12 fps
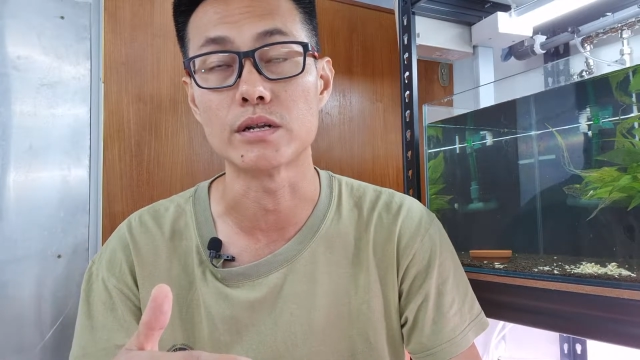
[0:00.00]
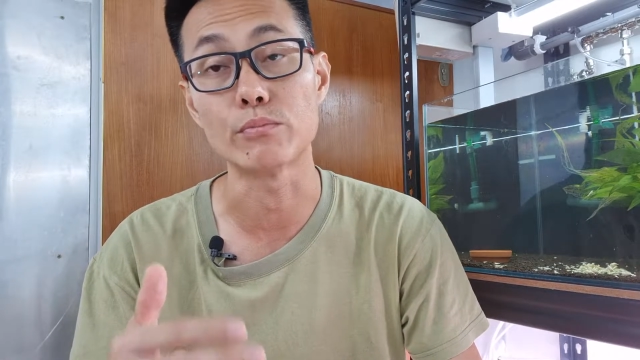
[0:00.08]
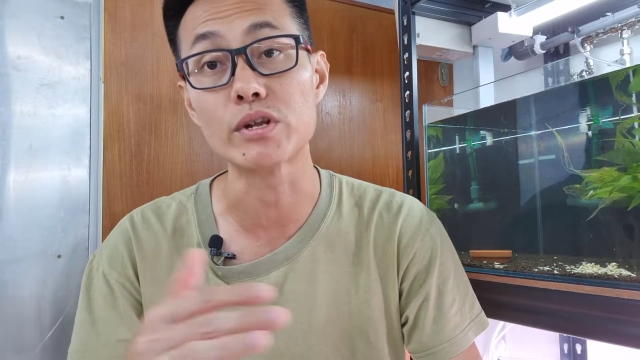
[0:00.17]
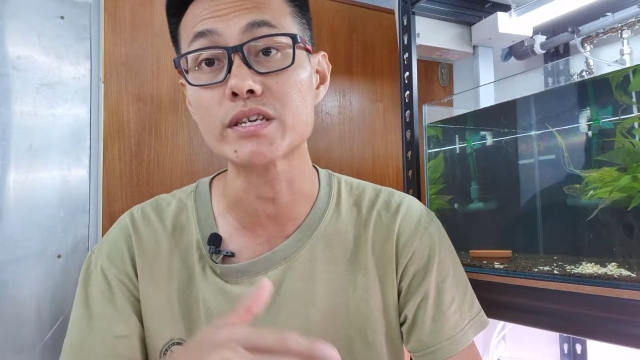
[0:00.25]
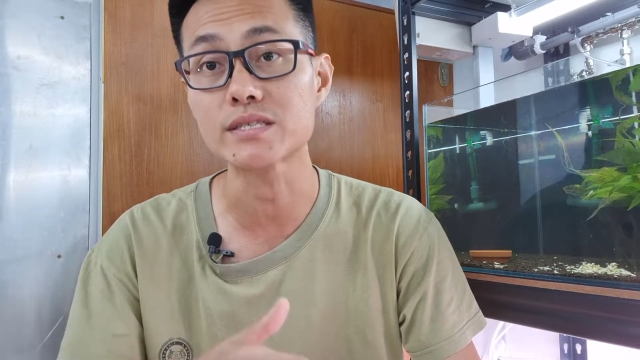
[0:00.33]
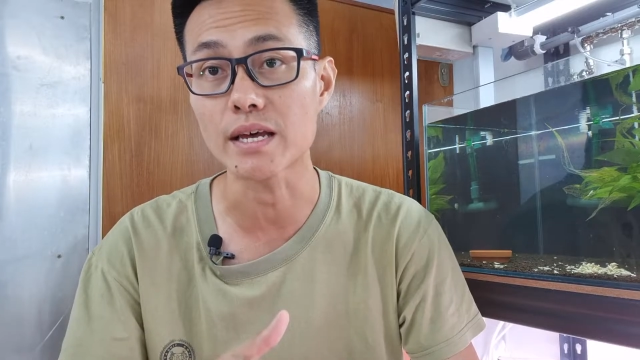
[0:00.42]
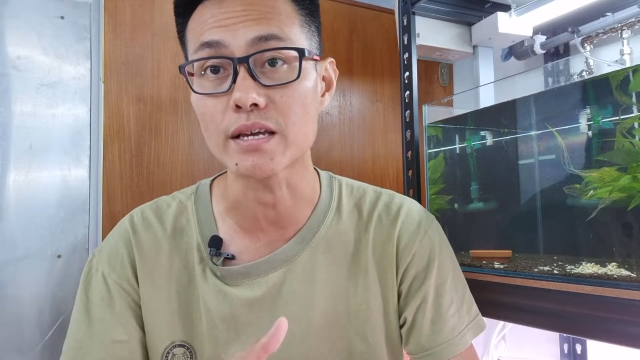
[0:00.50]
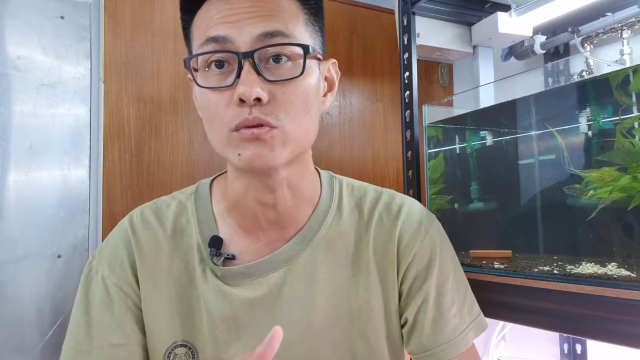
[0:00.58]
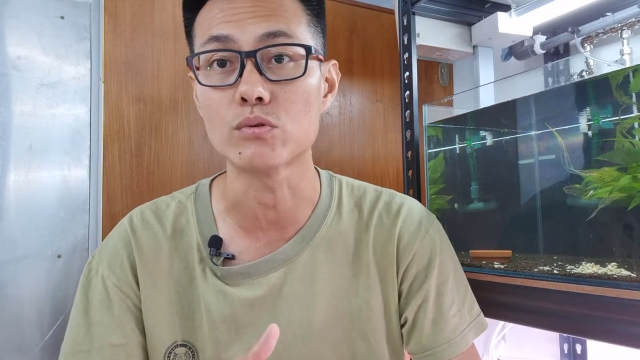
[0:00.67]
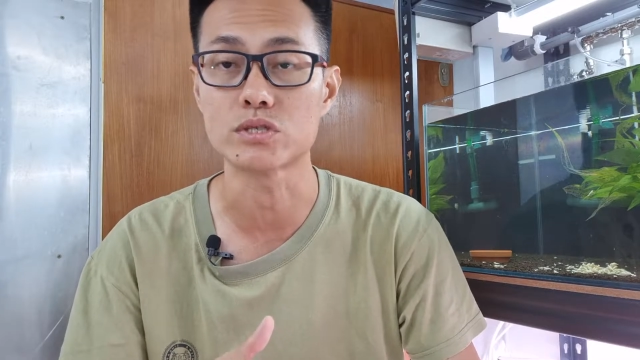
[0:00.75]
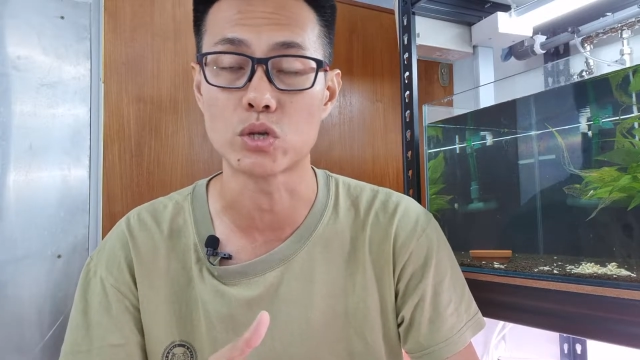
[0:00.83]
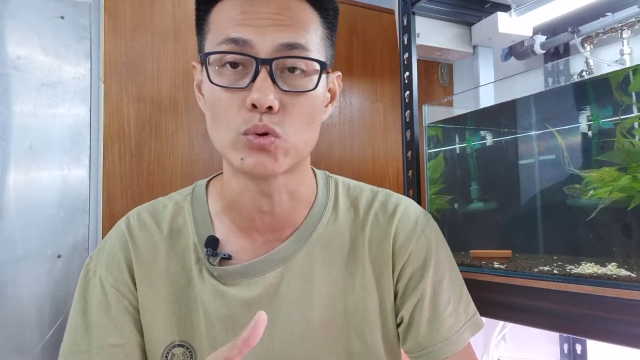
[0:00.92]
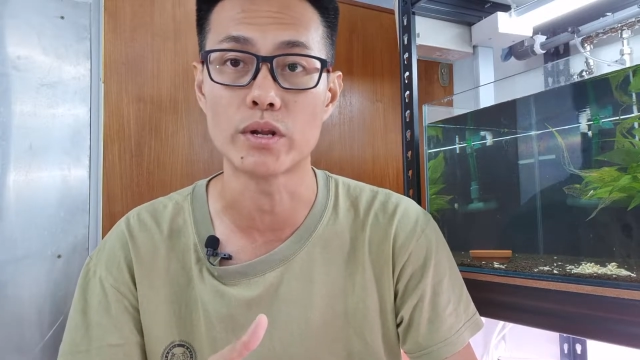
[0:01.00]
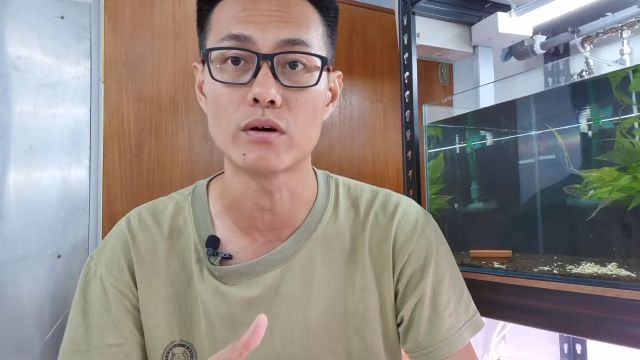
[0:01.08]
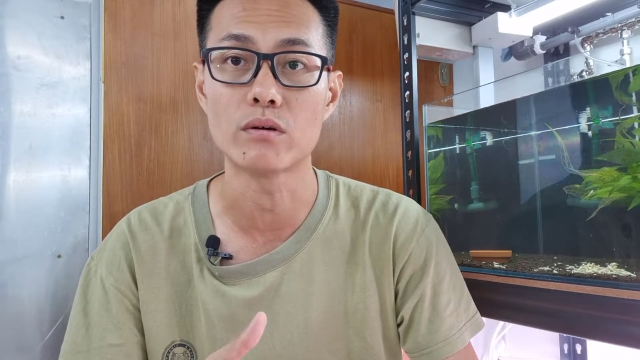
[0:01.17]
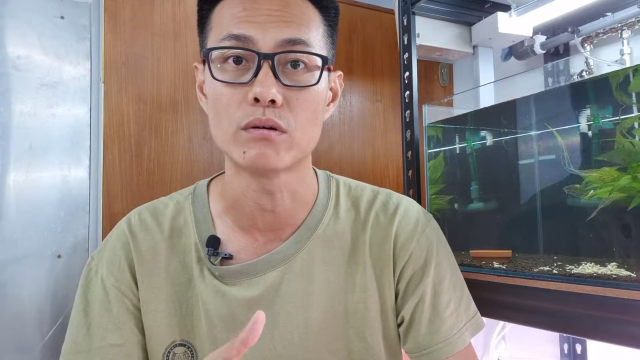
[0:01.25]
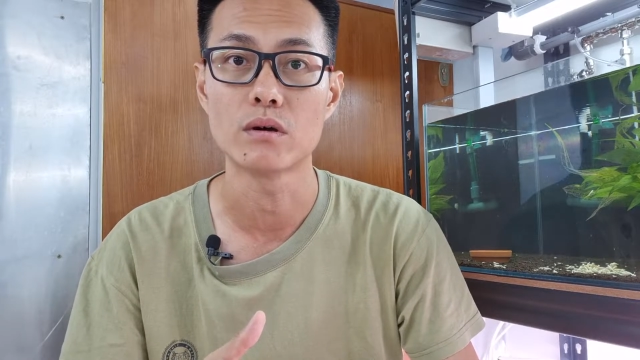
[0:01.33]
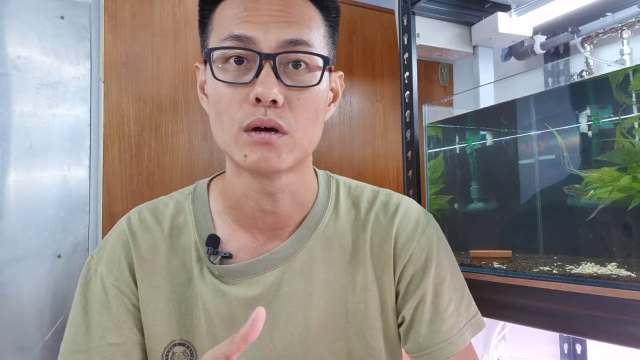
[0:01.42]
breeding cycle will slow
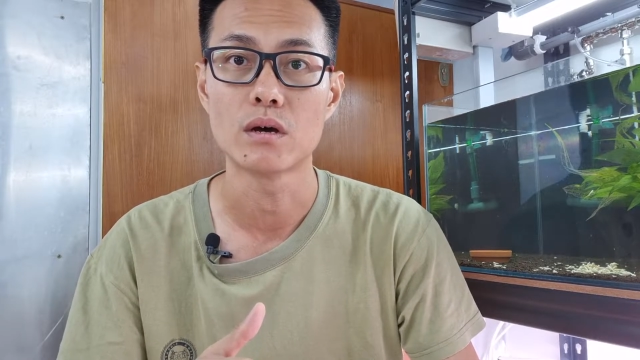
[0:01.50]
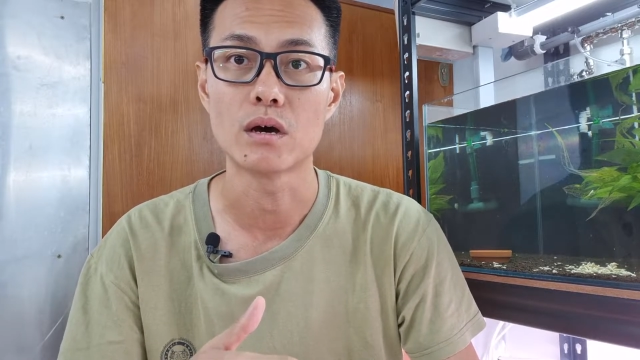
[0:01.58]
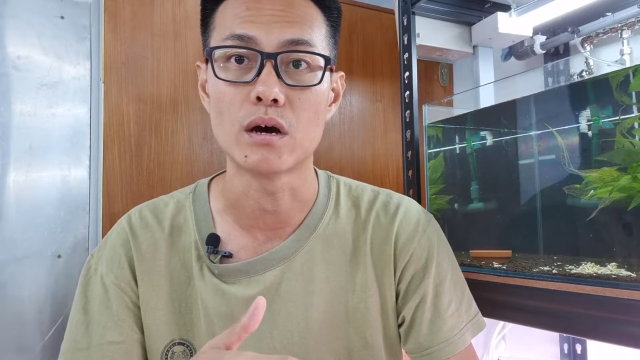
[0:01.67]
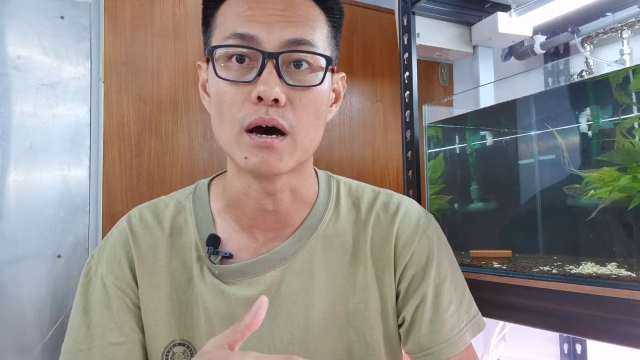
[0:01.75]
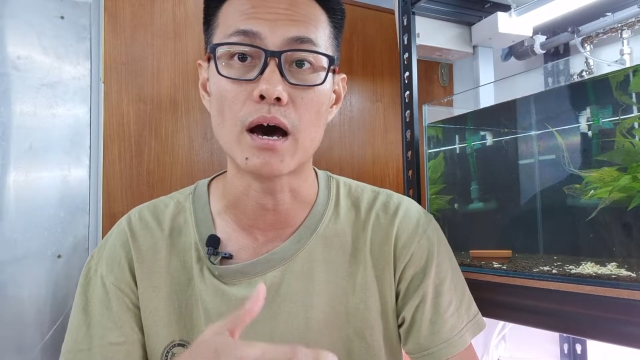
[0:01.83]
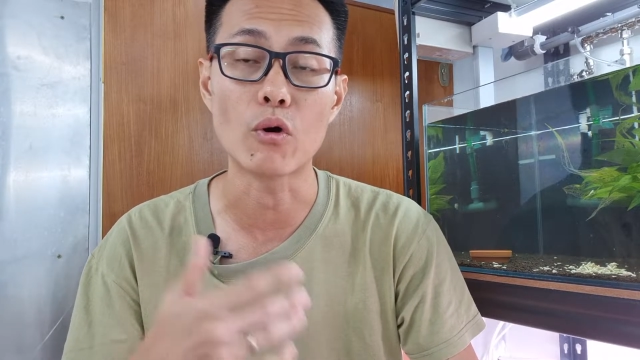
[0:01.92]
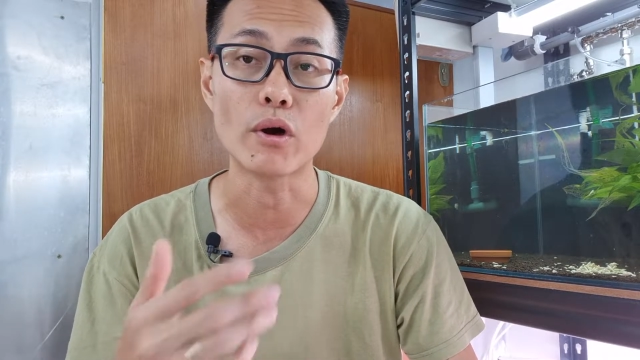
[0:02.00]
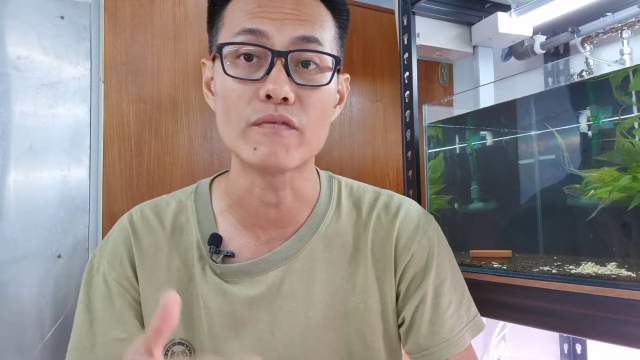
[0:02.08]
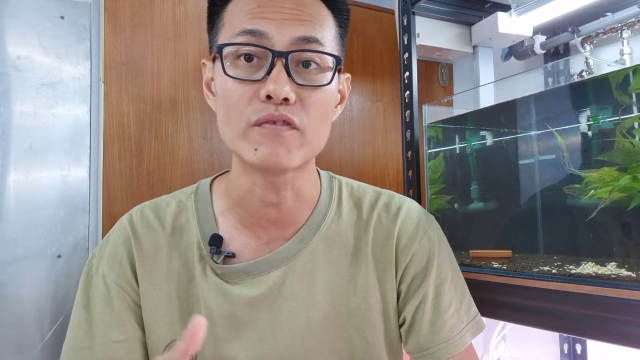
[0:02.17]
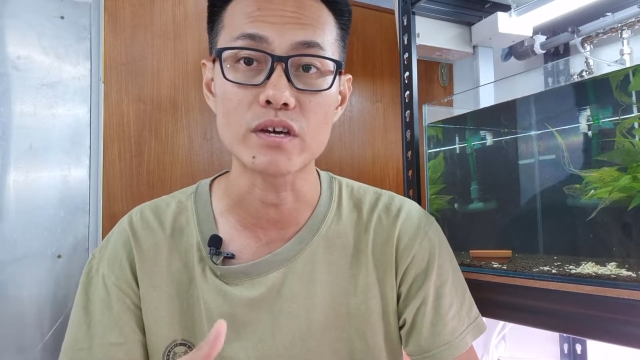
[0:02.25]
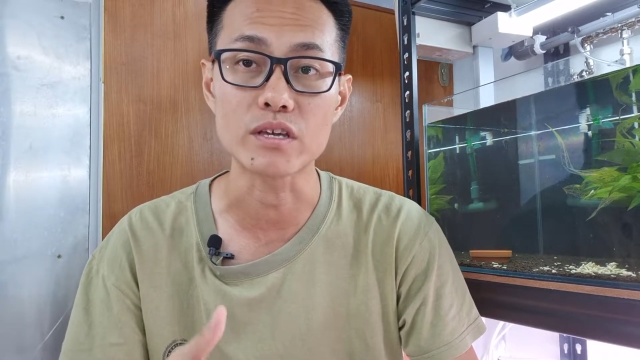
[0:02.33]
down. However,